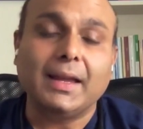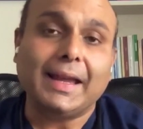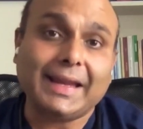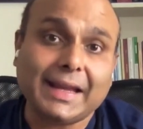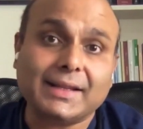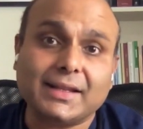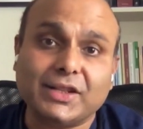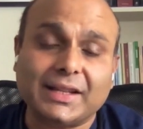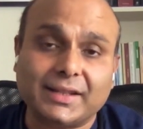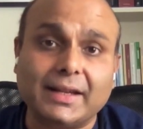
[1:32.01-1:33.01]
Again,
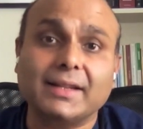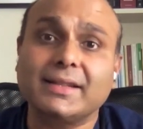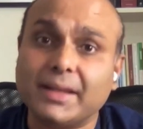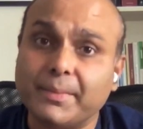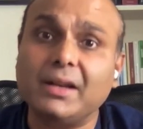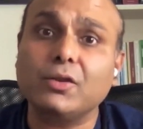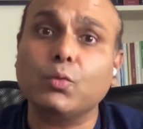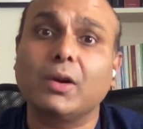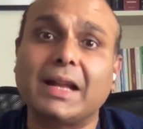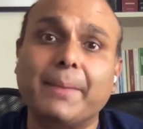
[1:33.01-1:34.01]
suggesting, similar to
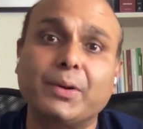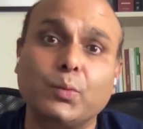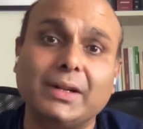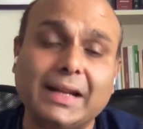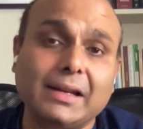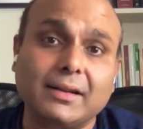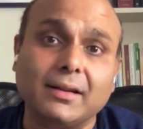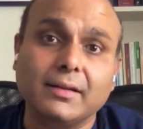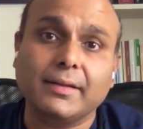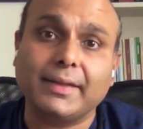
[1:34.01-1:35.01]
what happened with Delta,
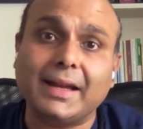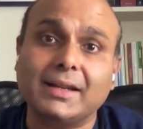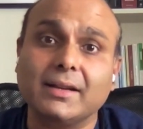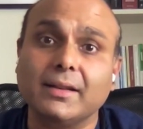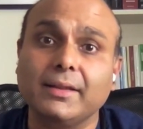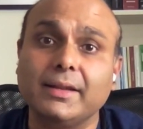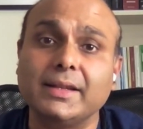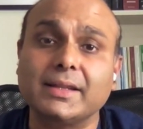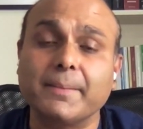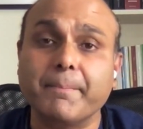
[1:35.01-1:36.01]
that
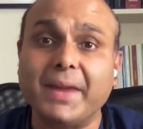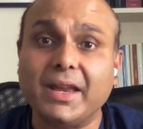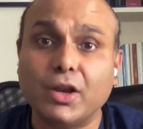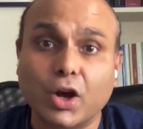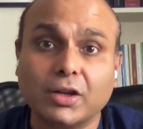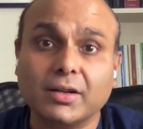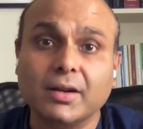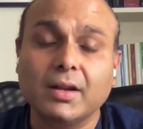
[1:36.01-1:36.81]
this may not,